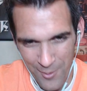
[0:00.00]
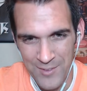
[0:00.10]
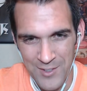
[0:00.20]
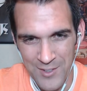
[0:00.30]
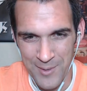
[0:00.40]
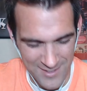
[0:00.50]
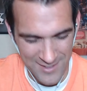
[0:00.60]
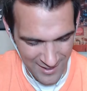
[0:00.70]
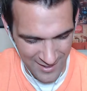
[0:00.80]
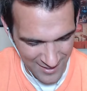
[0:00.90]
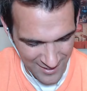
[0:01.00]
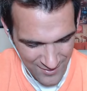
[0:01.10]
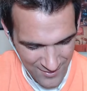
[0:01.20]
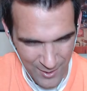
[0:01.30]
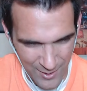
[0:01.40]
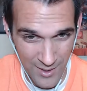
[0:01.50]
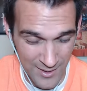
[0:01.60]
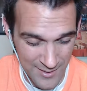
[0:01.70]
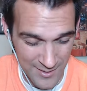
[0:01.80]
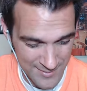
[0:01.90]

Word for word: wife told me not to say that. I'm like, well.